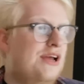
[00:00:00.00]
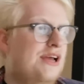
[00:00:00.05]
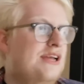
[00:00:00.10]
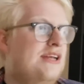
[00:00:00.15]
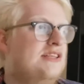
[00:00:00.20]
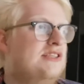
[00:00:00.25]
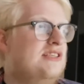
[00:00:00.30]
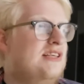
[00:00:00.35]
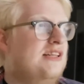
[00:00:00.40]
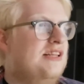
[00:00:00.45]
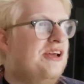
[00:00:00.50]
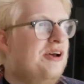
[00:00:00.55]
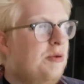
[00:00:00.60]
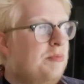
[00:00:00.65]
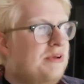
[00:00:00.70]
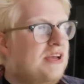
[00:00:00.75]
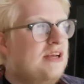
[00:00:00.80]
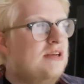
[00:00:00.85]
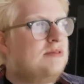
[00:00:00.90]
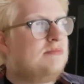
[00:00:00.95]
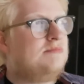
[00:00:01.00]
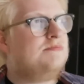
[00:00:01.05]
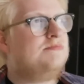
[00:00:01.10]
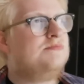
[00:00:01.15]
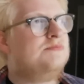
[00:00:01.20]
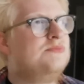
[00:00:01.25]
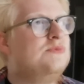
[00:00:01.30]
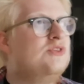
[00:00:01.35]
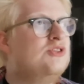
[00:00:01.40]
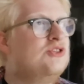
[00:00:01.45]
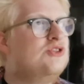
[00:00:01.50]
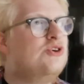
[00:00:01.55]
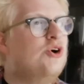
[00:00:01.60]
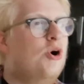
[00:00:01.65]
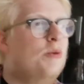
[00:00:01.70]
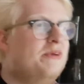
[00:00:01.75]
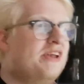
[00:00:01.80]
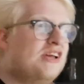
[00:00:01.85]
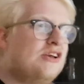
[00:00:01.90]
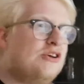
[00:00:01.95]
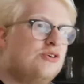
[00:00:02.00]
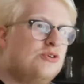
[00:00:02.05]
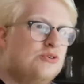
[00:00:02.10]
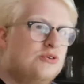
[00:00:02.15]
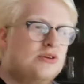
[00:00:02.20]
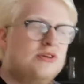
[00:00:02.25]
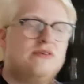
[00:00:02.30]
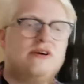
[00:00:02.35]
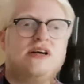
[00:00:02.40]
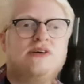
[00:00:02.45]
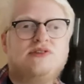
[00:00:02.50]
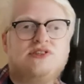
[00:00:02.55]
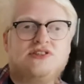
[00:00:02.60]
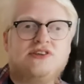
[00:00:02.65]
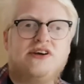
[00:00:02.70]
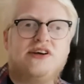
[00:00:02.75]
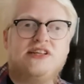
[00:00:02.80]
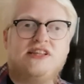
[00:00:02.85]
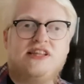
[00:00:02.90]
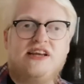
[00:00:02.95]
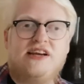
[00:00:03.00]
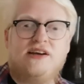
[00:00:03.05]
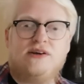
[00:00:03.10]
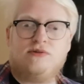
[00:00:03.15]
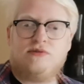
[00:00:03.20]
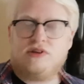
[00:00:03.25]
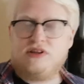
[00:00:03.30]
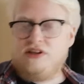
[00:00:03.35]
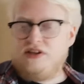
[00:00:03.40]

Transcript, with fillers: It's a little bit stormy and cooler outside now,